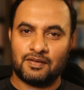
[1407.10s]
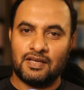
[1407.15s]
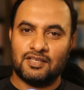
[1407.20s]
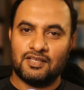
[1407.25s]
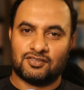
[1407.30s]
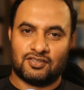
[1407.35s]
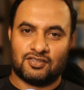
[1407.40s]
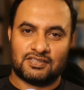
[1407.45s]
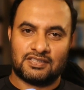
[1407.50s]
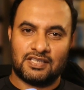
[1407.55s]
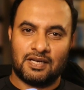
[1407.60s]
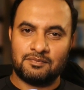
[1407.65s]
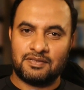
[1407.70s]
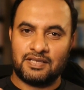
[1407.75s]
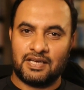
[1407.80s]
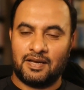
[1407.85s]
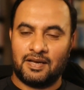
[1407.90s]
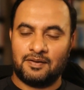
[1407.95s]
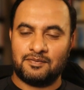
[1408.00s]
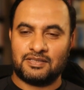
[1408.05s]
So
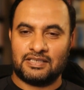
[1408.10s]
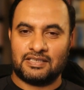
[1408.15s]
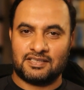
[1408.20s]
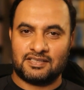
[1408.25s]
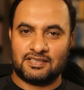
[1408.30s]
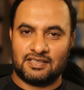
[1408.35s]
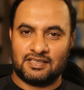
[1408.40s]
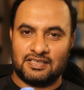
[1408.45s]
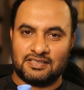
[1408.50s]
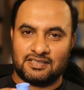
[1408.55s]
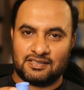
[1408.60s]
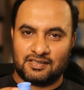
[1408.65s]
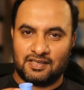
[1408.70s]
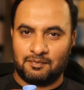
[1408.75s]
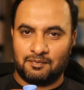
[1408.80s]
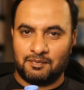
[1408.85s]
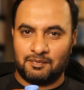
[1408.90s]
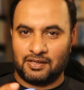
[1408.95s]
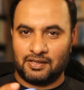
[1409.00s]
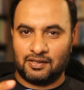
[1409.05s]
sometimes it is
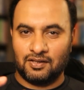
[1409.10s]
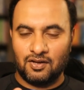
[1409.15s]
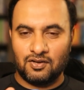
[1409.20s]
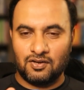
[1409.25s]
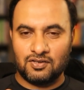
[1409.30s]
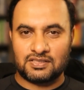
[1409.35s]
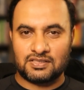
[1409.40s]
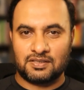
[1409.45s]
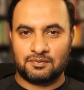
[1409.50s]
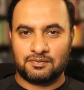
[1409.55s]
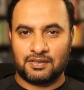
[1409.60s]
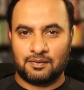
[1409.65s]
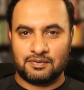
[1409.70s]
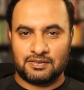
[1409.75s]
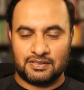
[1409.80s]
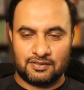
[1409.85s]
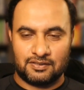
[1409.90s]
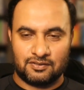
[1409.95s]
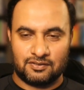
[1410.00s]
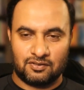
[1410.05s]
coming close,
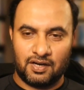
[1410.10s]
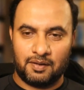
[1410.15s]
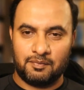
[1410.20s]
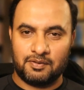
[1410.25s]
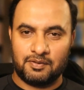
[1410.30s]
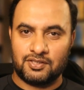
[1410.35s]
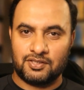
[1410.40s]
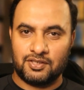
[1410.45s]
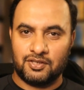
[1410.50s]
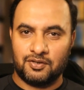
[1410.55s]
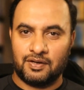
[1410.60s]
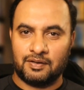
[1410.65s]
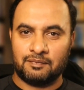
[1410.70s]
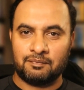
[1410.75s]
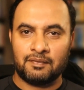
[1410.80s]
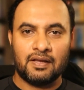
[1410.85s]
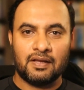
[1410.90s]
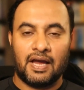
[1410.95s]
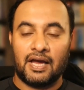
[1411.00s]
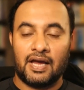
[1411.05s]
sometimes it's not able to do it,
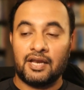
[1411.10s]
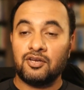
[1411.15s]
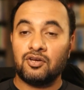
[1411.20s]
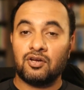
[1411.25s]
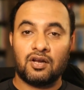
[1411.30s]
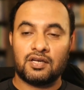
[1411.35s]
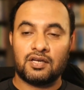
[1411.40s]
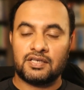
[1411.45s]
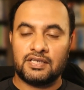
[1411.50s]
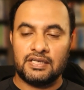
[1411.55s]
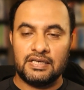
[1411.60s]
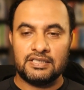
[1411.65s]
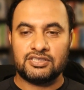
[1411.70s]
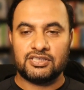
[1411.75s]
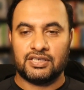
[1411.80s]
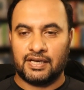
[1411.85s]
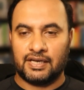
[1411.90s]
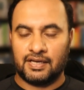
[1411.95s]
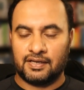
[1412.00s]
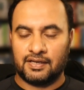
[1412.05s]
and you're not
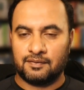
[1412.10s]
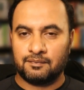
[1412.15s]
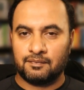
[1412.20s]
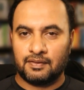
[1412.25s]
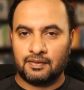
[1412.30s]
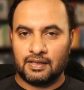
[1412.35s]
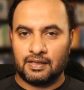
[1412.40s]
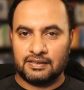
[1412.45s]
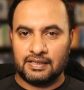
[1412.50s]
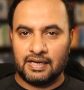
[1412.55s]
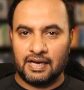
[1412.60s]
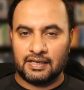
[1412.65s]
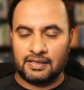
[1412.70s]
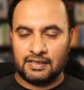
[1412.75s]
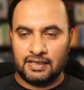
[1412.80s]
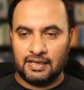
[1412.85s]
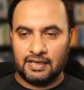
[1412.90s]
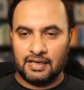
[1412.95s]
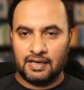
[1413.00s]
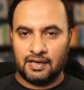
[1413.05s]
teaching it that
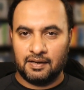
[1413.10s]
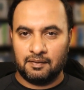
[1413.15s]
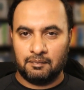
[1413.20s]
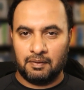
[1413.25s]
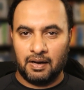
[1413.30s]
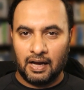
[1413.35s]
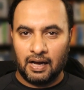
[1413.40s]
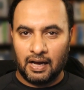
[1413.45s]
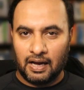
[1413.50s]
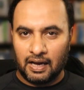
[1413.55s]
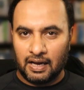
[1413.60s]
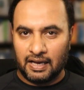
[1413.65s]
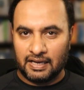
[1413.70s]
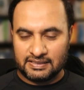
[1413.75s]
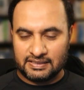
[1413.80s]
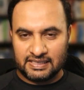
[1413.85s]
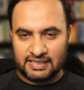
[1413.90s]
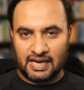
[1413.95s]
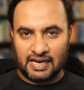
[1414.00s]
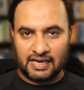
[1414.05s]

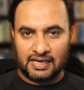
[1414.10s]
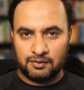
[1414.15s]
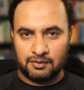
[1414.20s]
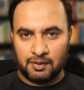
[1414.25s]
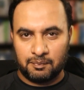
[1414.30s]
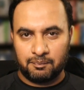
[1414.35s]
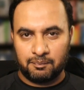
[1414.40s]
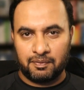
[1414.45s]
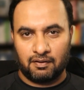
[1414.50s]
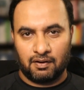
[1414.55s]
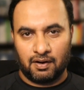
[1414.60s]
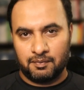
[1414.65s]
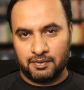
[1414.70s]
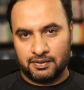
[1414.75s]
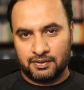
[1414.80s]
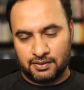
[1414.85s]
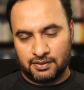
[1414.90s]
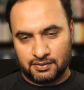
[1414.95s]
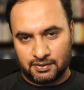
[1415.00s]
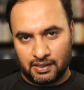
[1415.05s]
exactly the
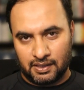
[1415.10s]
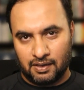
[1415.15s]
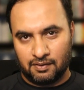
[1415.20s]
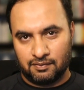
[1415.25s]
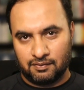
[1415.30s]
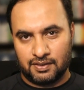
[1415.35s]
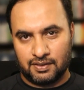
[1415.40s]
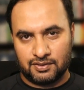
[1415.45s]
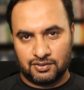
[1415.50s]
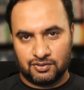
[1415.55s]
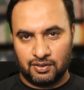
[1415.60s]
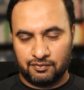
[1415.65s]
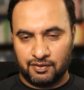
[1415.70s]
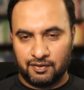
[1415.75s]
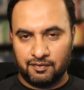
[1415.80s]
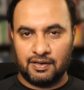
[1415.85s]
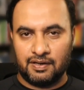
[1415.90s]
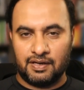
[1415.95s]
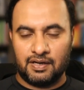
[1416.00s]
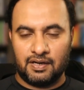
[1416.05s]
parameters around this. You have
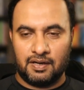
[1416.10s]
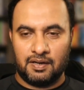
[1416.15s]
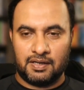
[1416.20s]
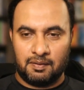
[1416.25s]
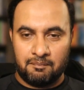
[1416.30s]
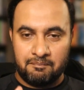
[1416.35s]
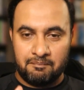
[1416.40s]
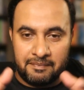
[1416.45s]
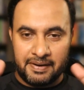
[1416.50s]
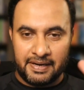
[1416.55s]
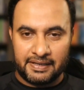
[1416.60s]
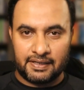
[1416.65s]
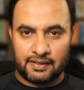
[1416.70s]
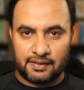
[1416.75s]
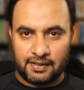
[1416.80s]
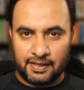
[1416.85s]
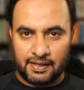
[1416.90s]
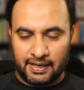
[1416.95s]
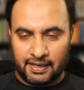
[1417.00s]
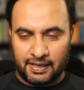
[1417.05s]
given it a meta
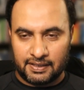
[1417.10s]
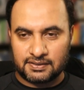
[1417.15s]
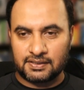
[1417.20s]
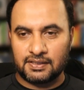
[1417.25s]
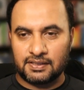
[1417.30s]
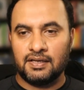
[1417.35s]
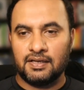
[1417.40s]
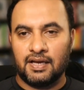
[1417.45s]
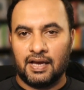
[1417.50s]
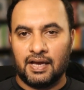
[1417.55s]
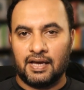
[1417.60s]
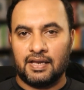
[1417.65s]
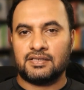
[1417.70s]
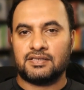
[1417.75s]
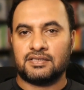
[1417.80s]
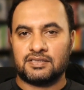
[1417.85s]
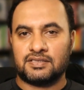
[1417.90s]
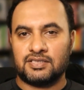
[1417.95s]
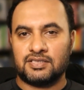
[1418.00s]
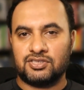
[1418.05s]
task, and
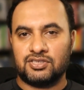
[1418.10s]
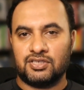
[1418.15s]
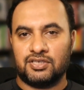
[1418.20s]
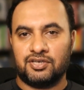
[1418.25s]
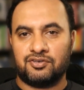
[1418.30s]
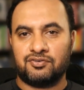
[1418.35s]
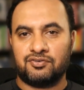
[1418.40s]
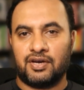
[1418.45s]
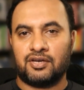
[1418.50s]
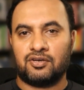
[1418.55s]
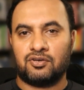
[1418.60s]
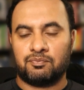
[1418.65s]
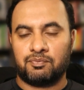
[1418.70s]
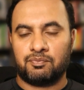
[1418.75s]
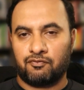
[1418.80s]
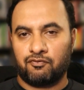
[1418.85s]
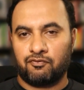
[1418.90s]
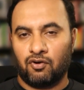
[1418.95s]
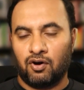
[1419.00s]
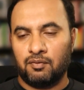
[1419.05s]
it's essentially trying to
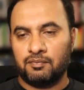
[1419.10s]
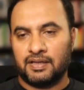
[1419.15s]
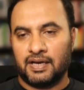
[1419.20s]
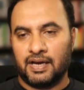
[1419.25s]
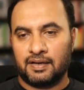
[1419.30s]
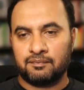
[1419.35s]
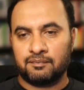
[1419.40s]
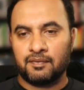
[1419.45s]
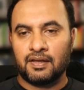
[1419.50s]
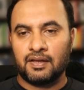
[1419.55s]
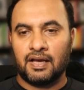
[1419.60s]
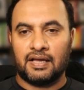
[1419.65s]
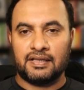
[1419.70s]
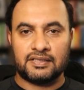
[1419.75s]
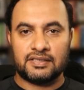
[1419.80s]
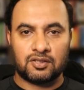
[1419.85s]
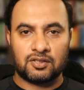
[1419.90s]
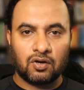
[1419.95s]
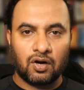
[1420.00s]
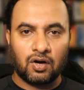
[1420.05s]
perform that. And
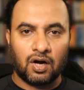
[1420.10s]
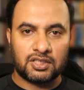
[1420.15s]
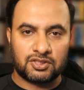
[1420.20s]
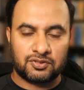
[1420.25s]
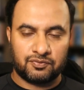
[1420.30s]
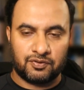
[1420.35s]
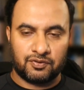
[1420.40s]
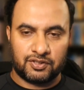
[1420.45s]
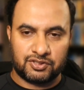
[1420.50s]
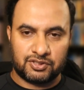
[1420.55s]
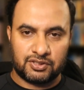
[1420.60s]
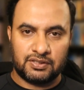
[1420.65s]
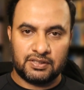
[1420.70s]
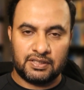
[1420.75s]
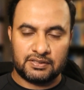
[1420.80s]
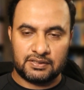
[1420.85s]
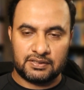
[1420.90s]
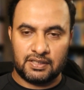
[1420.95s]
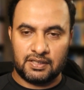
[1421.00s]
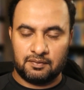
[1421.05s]
there's a cost function.
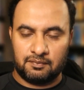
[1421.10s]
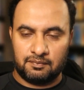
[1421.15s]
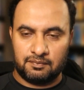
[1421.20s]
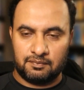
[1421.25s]
There's the